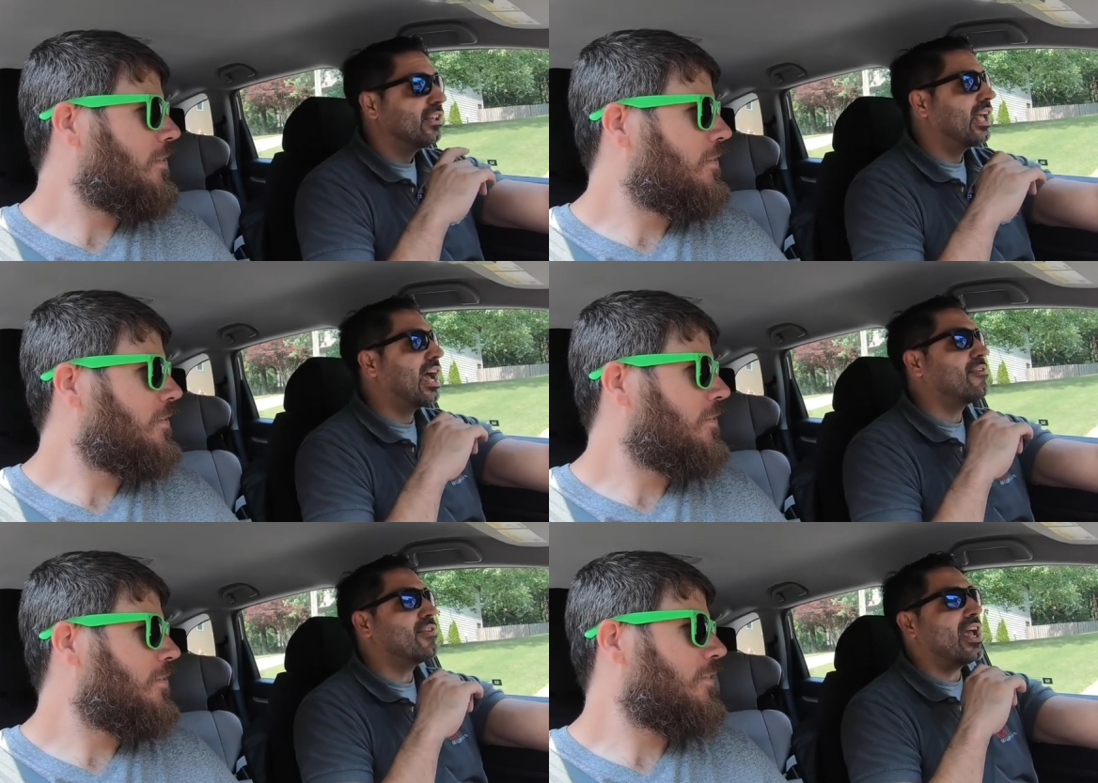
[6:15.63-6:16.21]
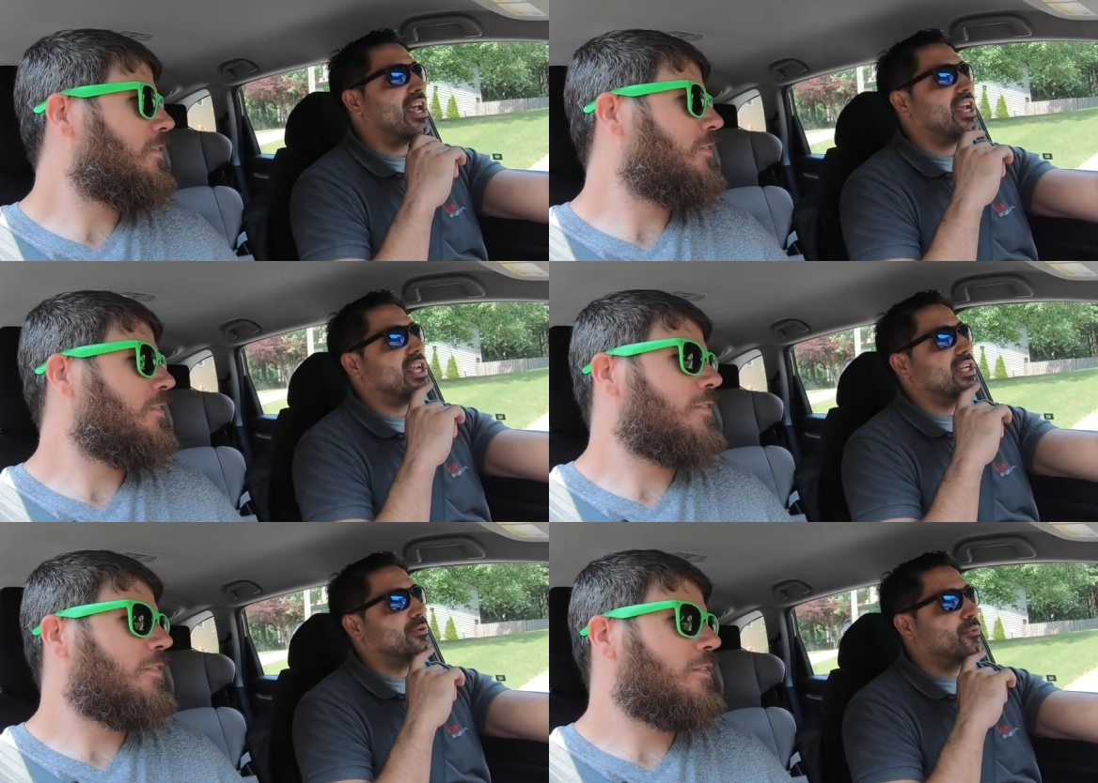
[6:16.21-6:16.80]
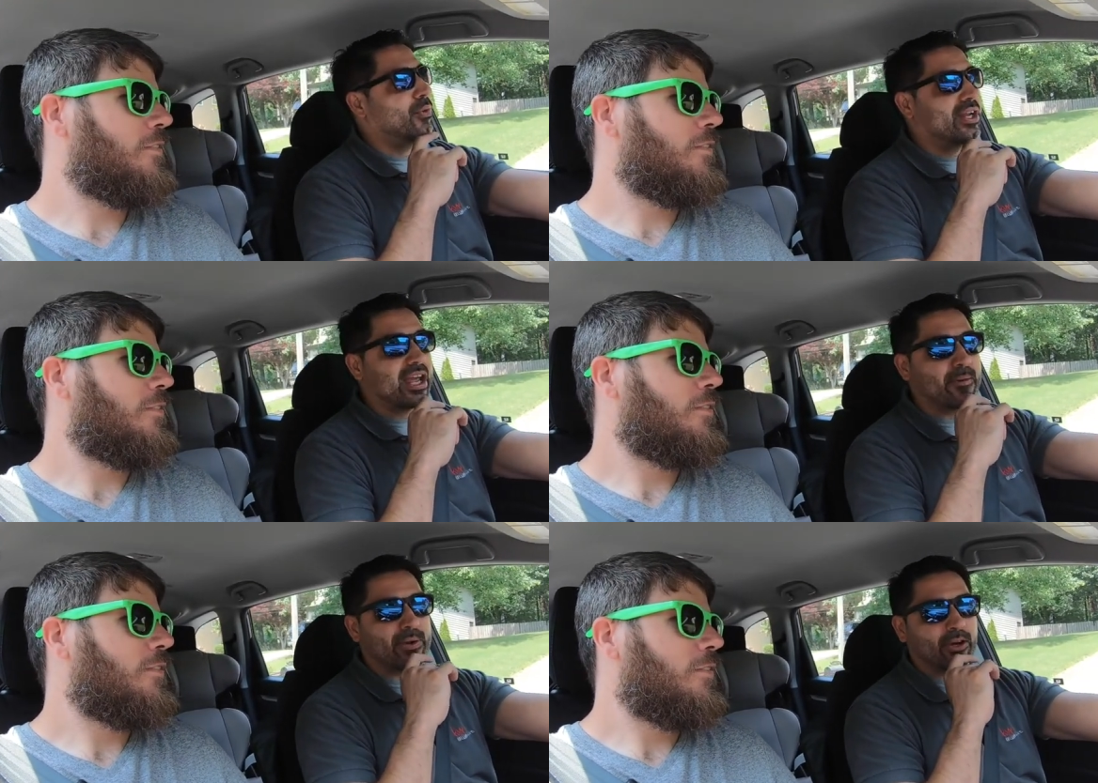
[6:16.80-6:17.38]
Speaker 1: They have a
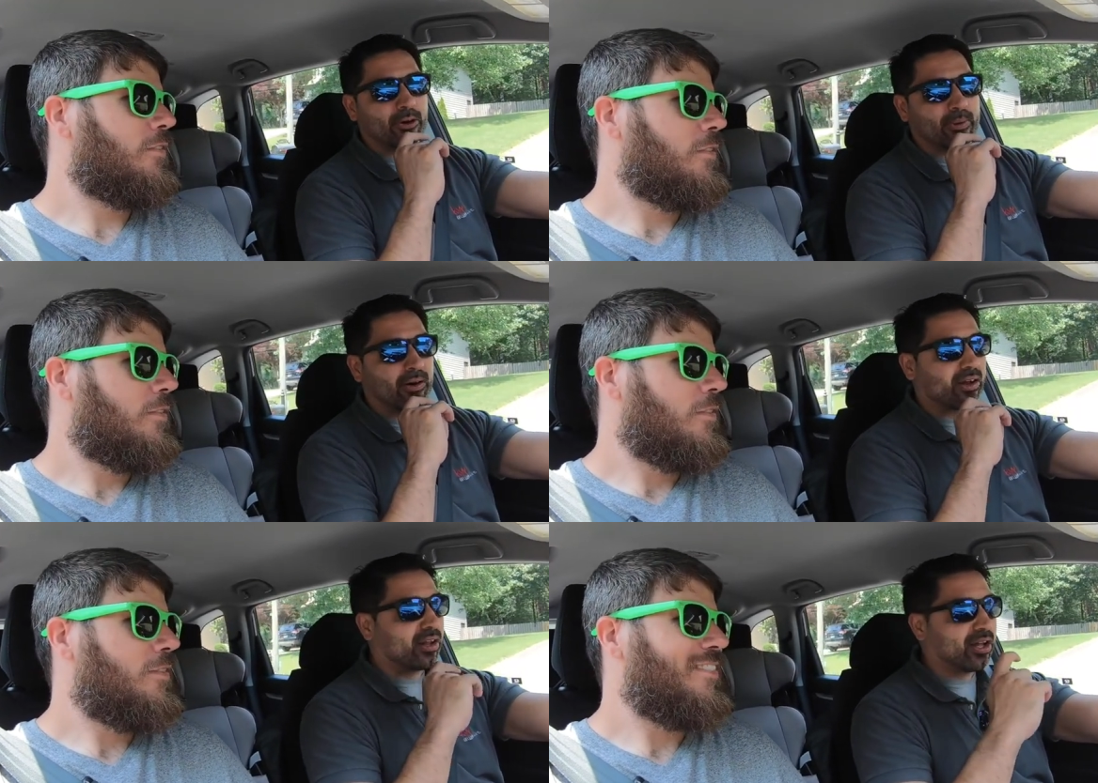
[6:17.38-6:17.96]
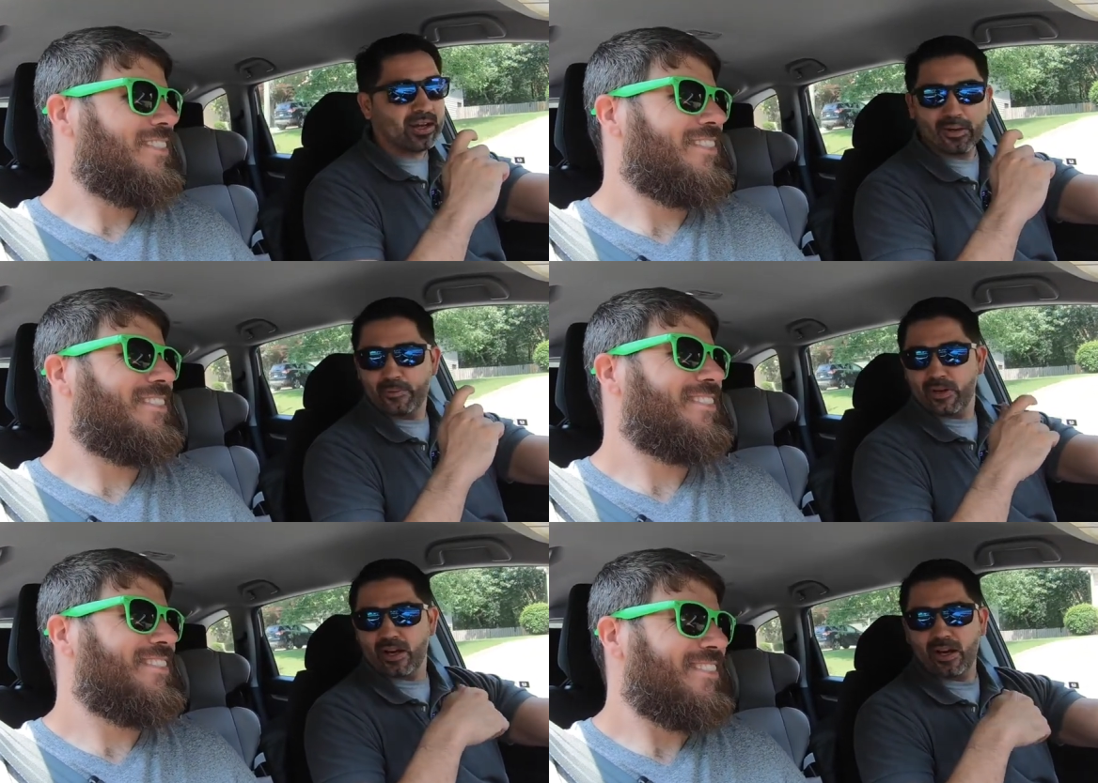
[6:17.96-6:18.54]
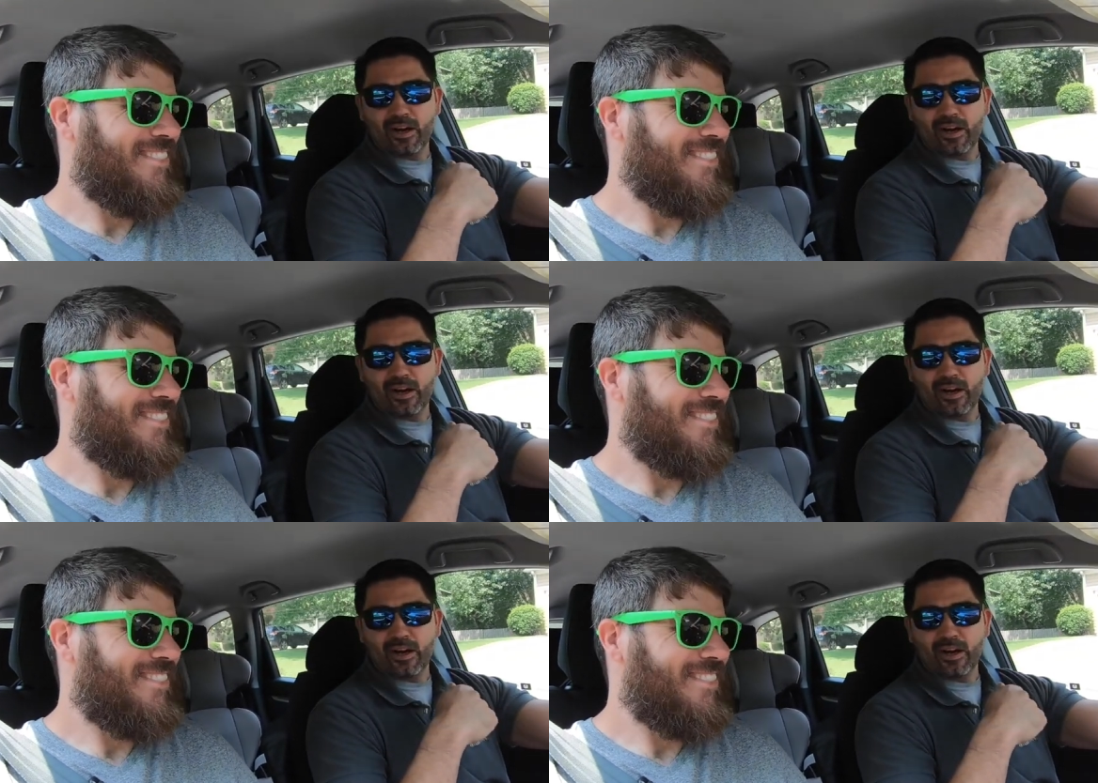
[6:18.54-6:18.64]
Wyngate Pickleball Club.